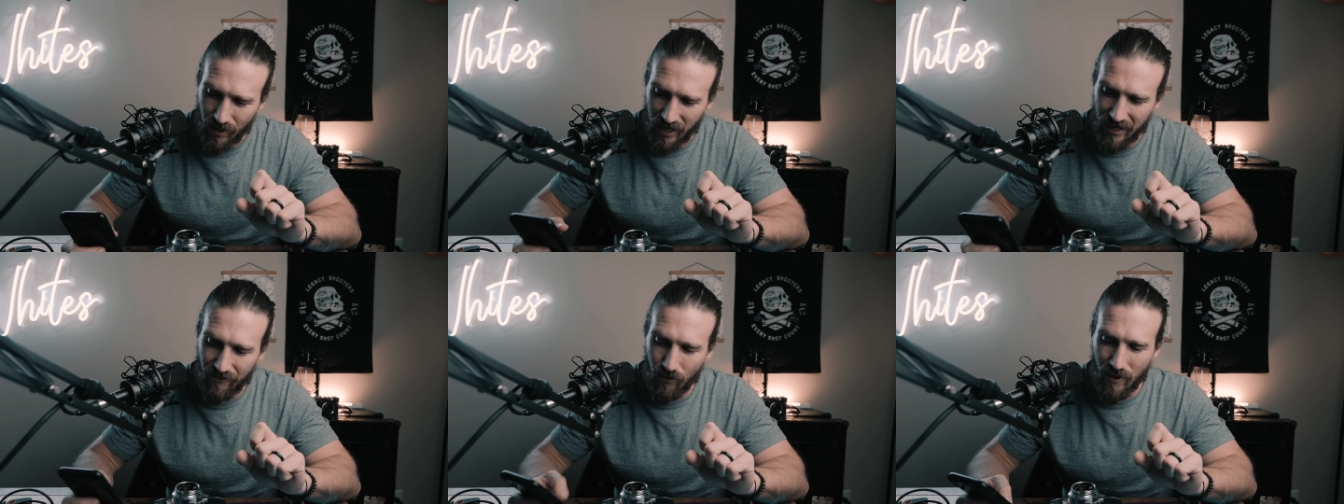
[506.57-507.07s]

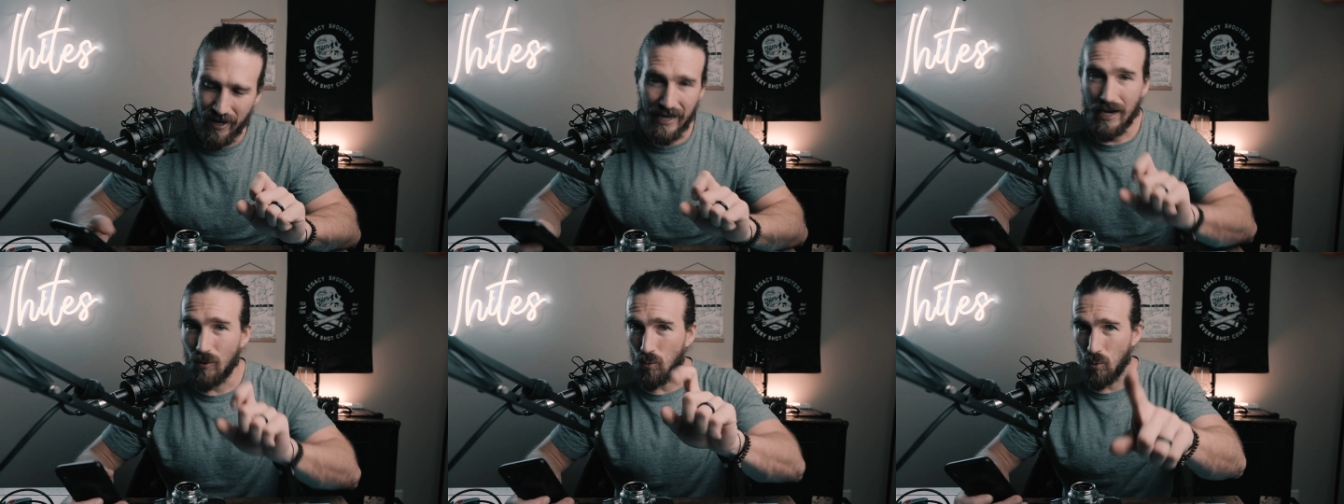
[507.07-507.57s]
giveaway
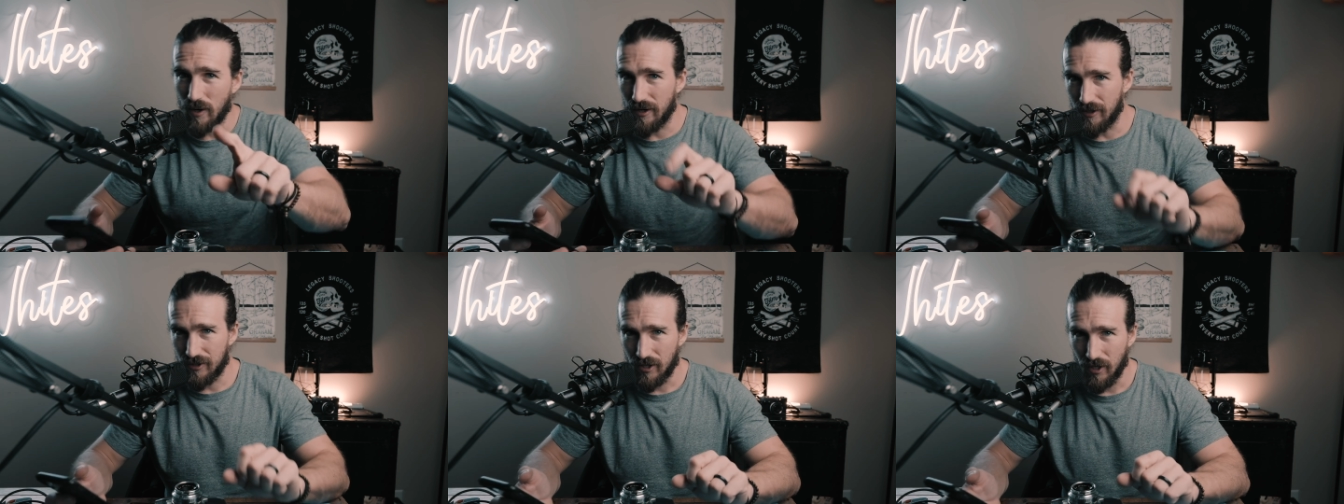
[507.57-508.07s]

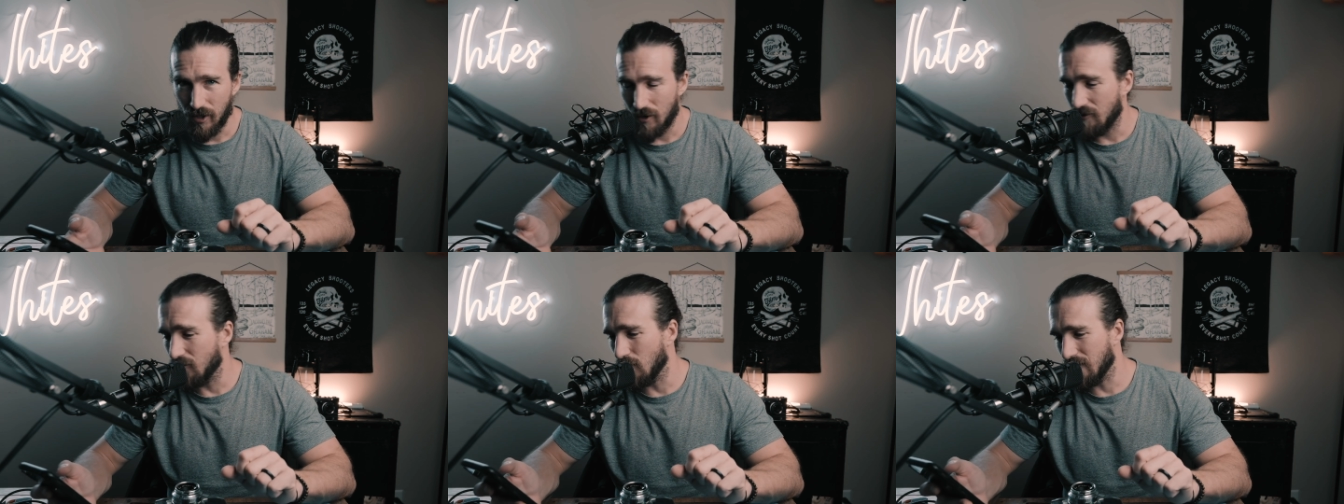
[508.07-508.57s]
winners
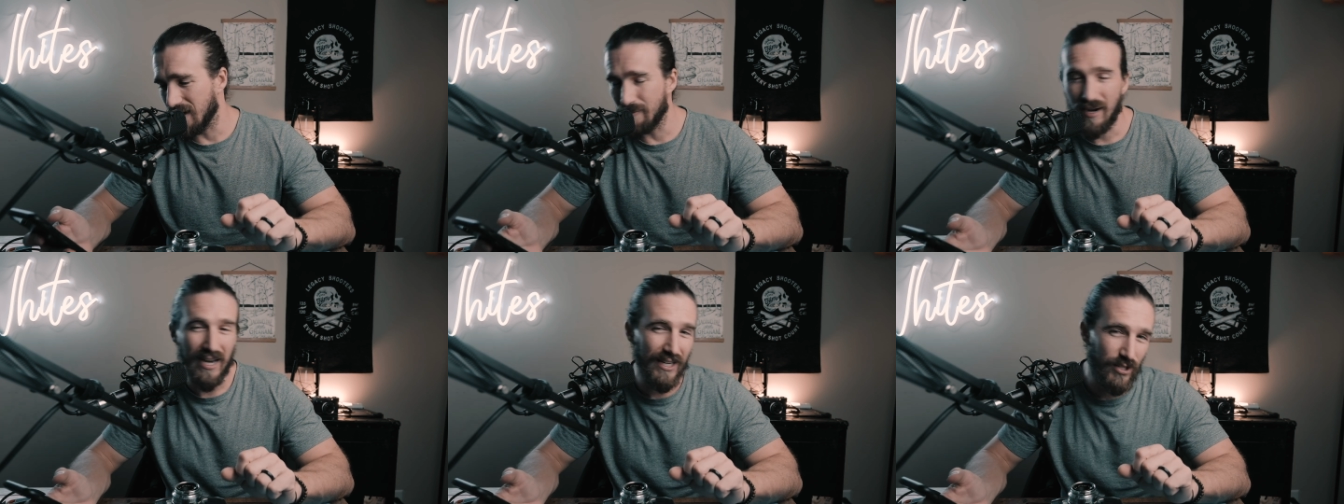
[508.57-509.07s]
for the My